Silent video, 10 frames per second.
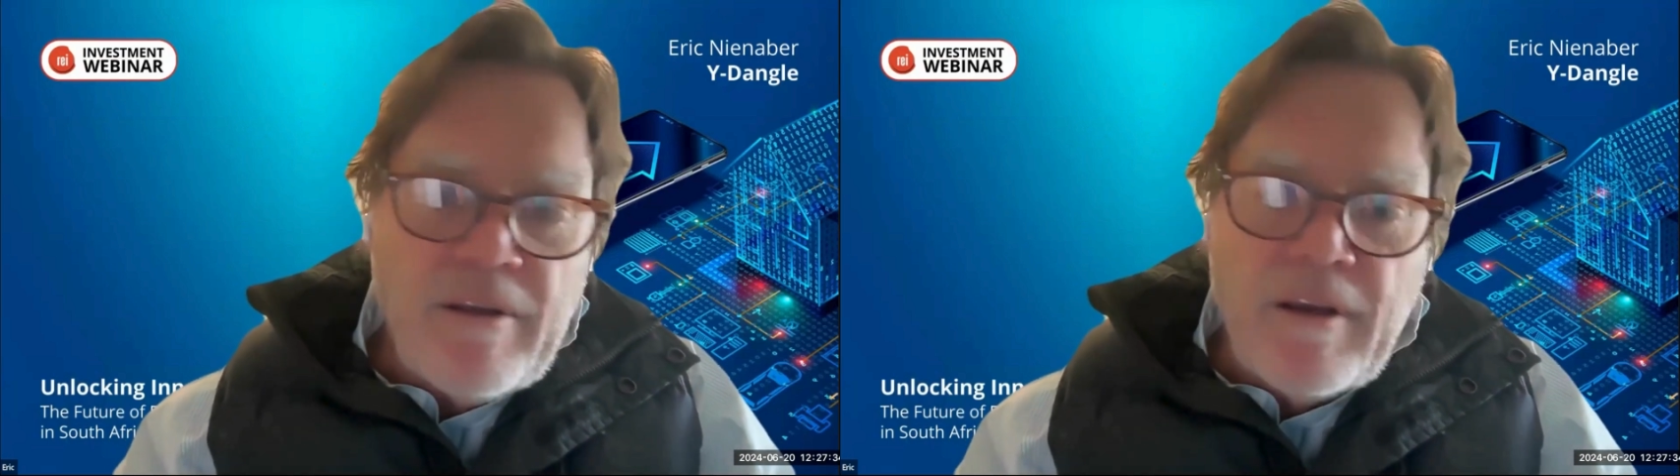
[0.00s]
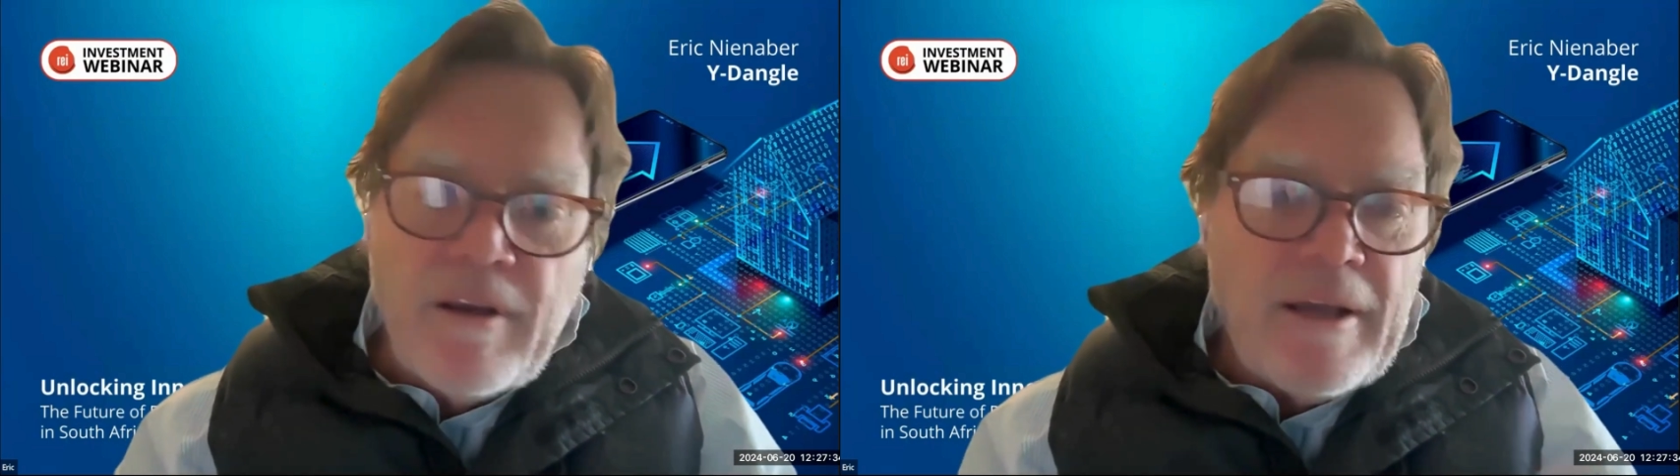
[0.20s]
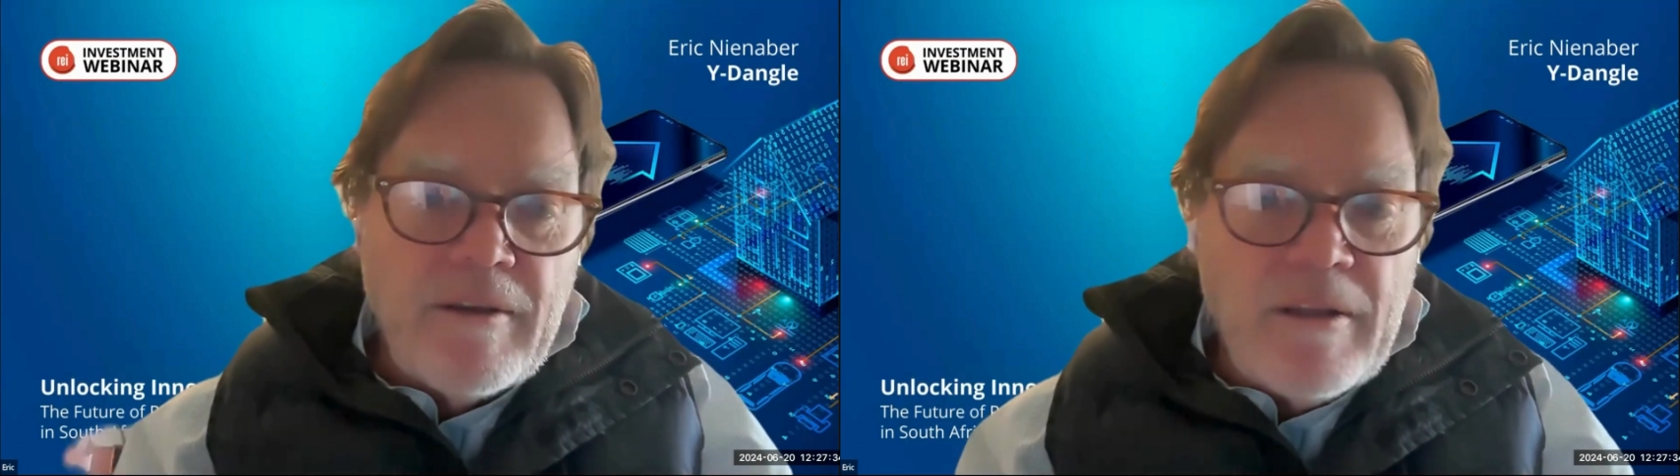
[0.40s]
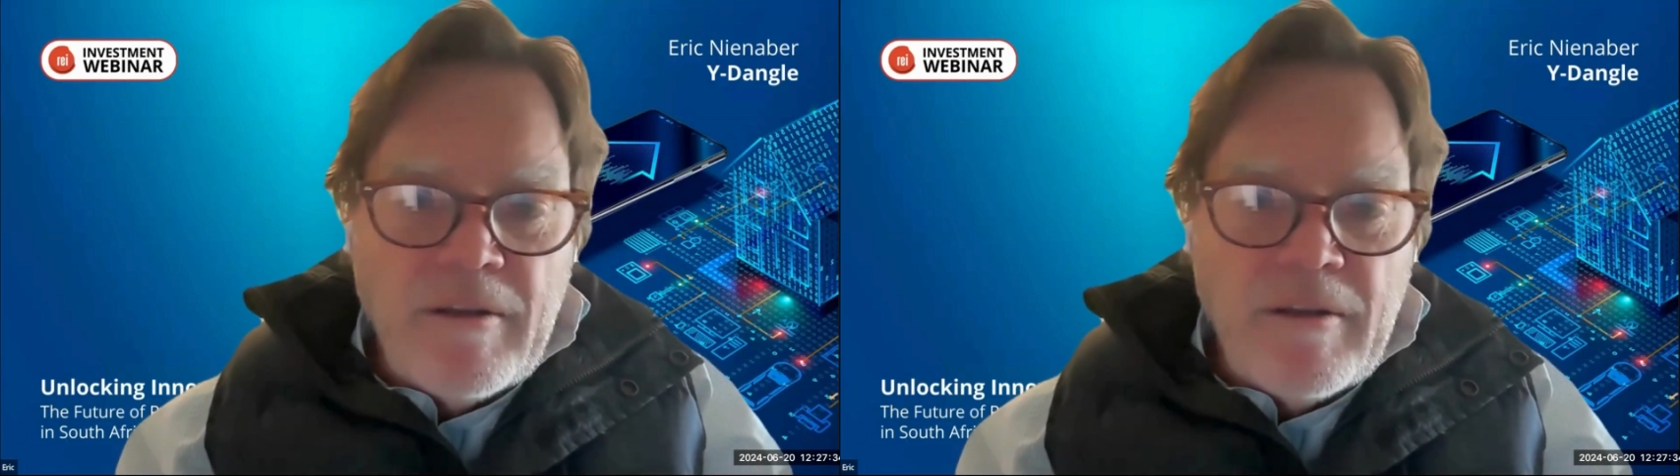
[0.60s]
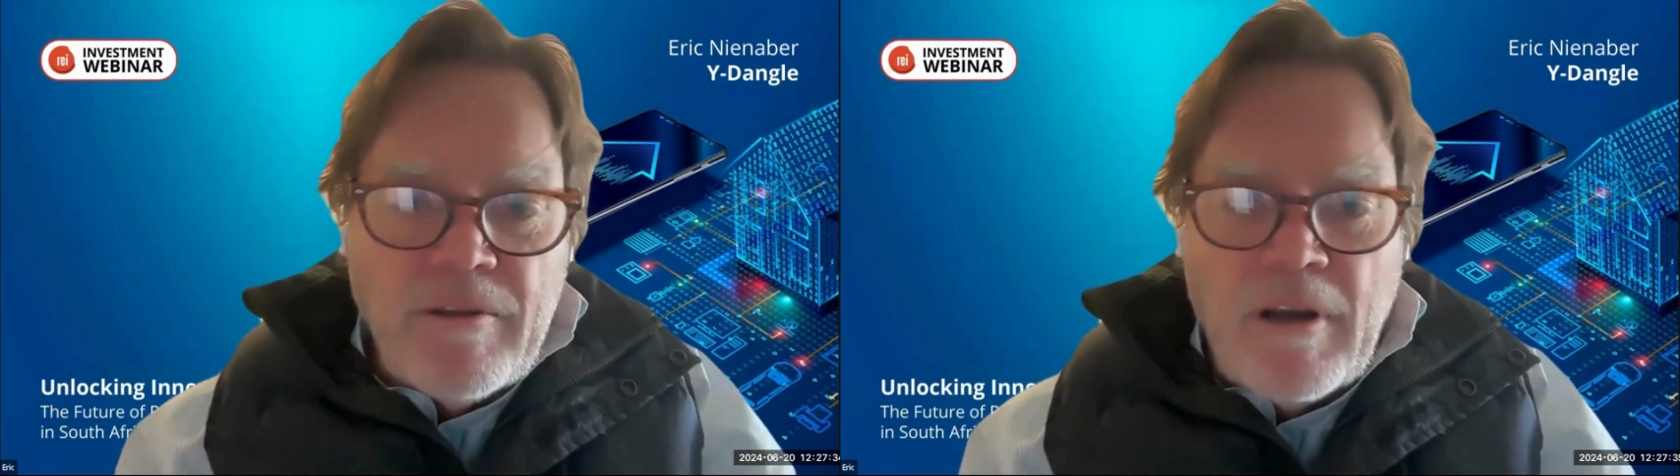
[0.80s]
I'm
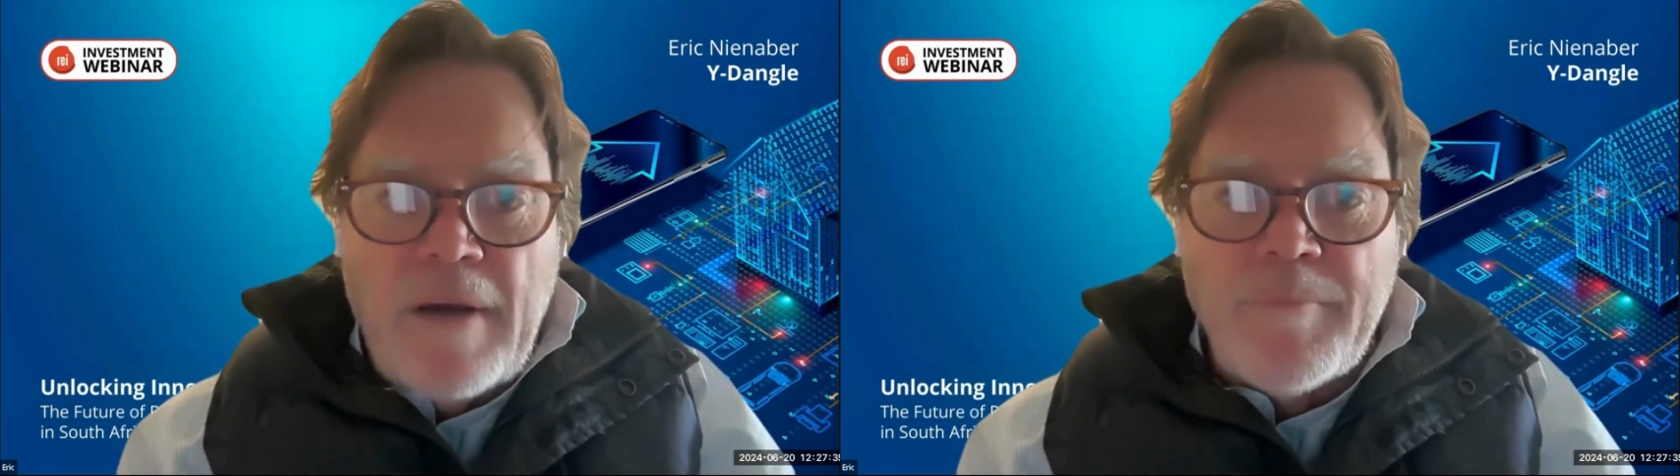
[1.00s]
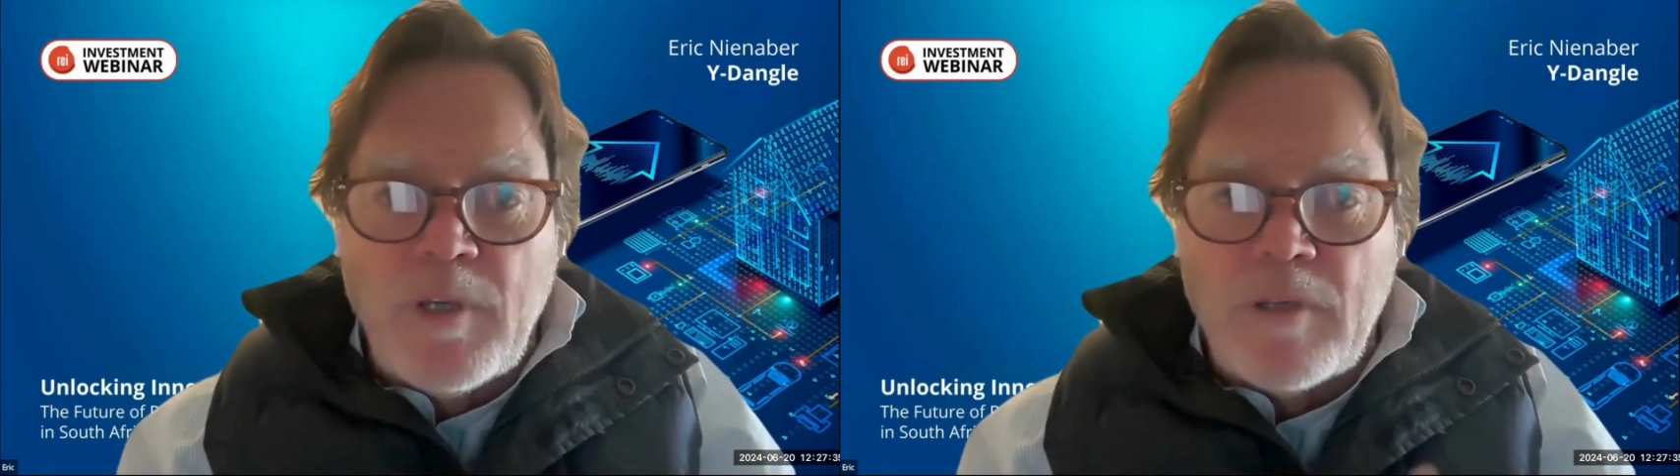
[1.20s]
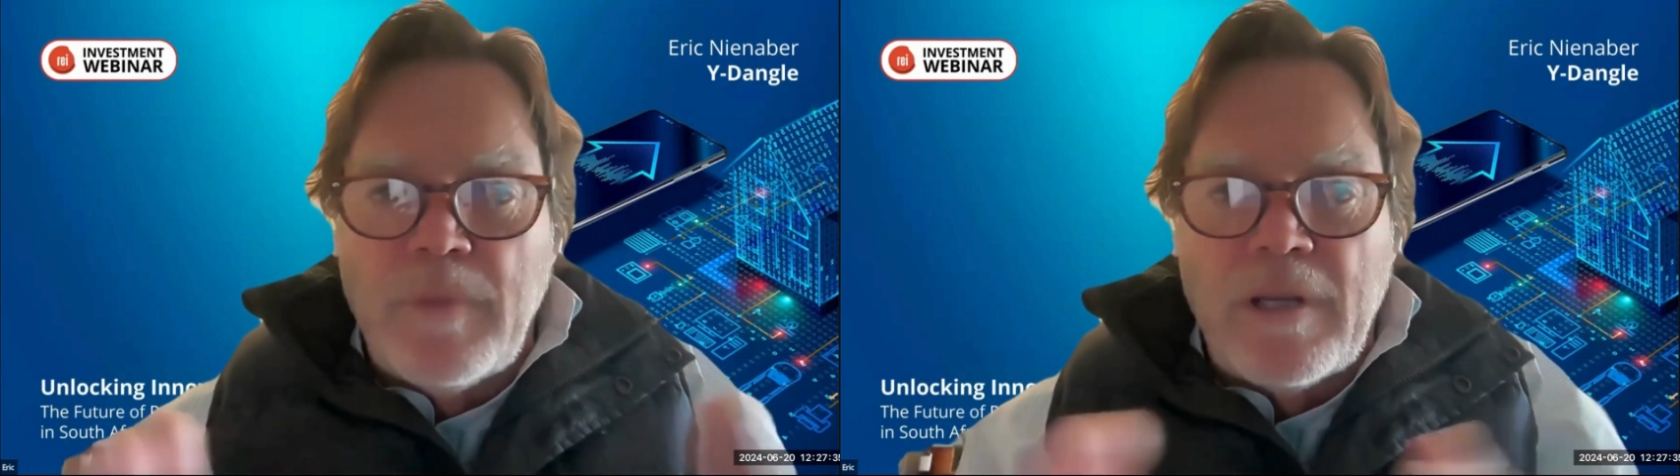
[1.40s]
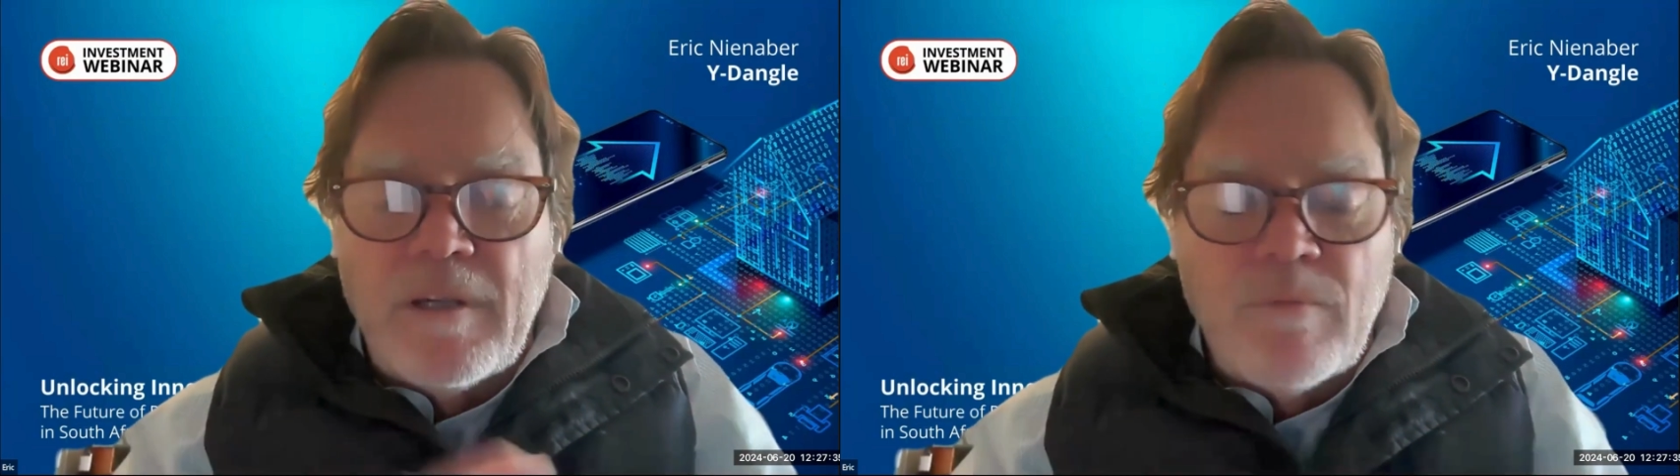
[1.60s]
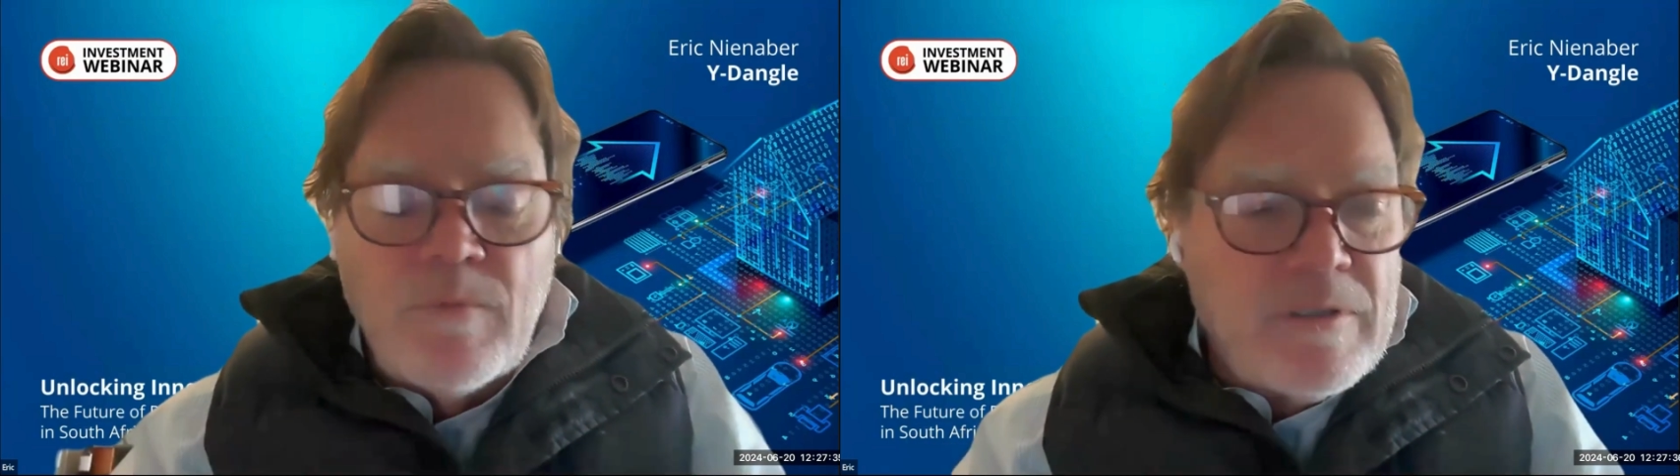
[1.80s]
not
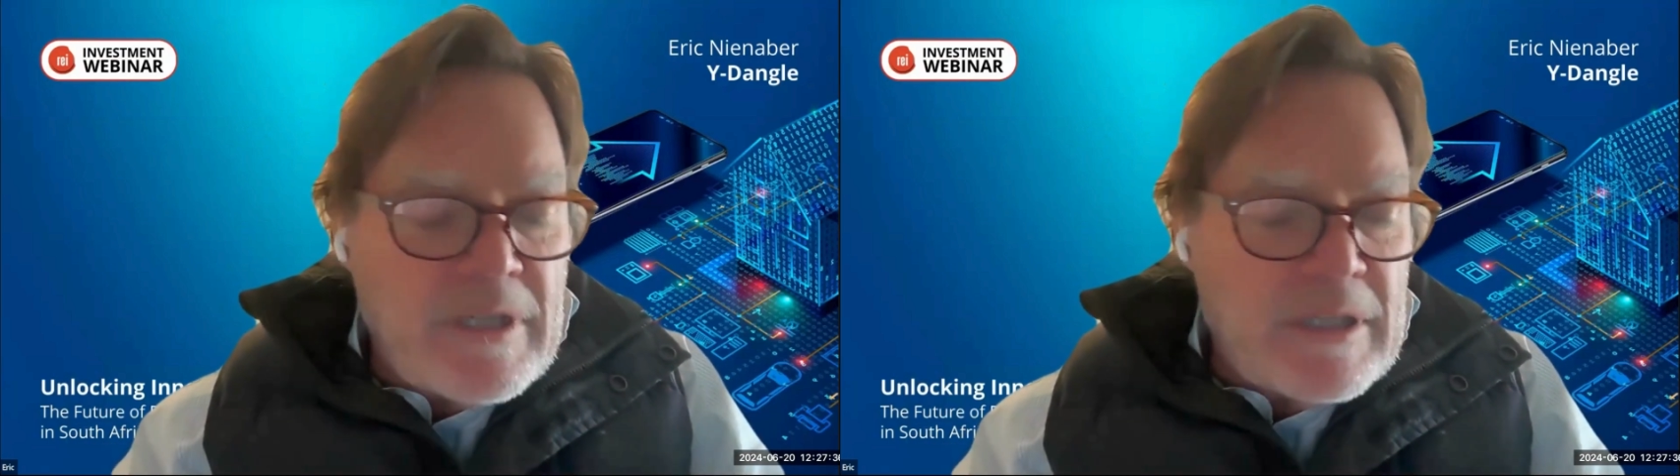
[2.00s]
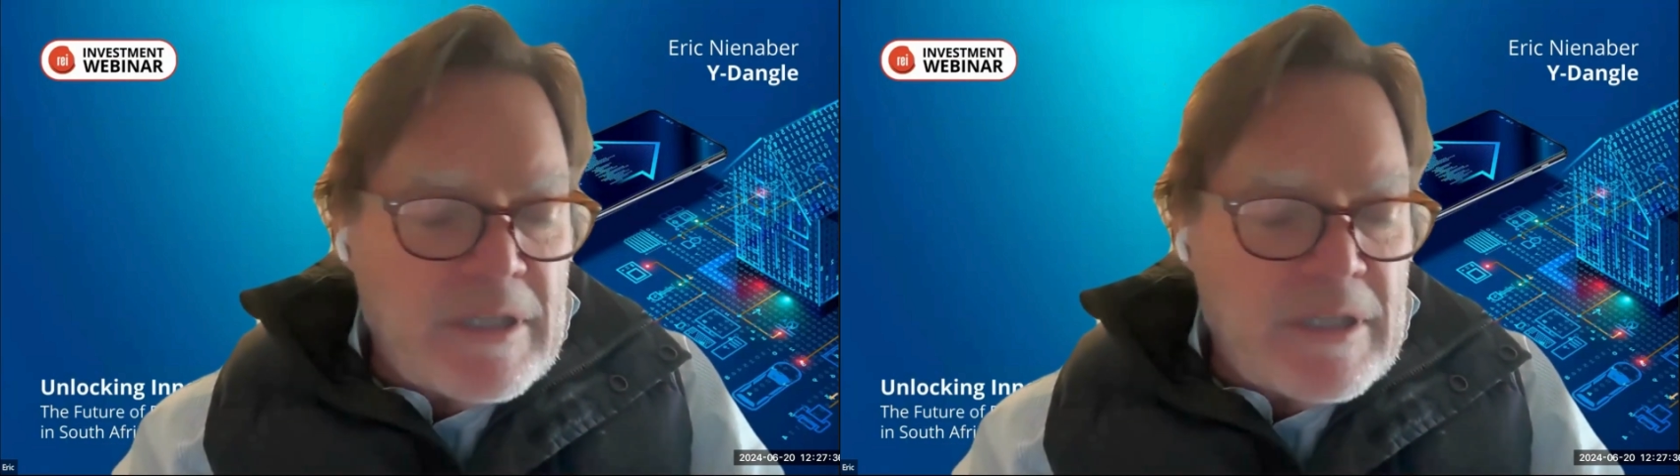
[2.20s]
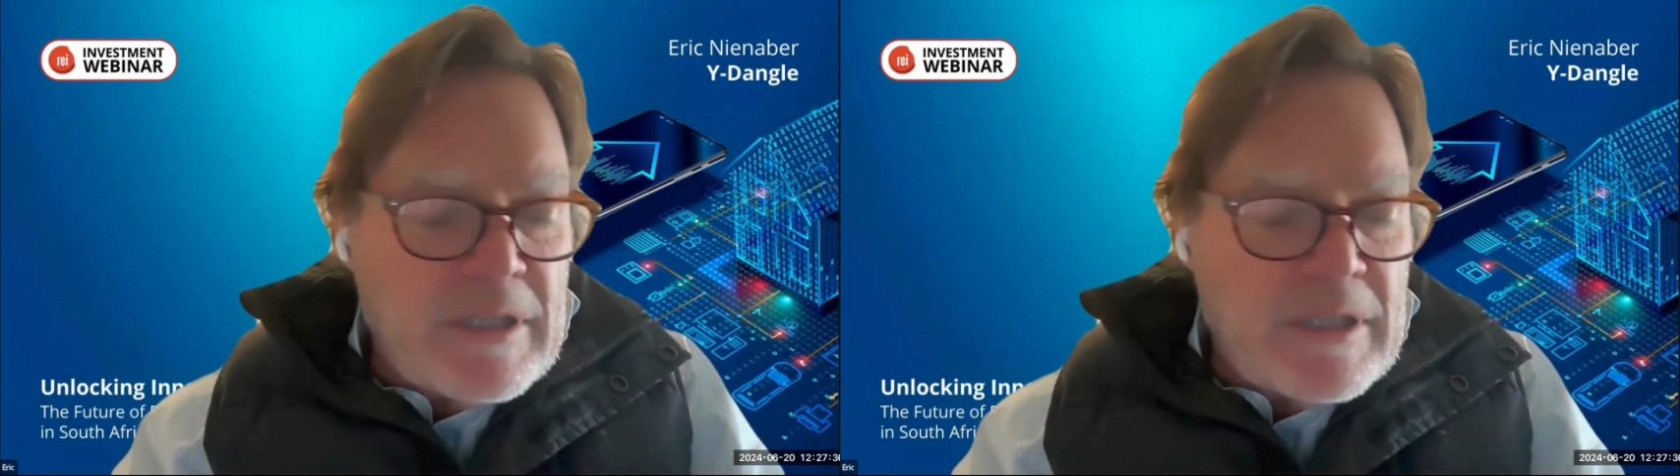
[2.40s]
familiar with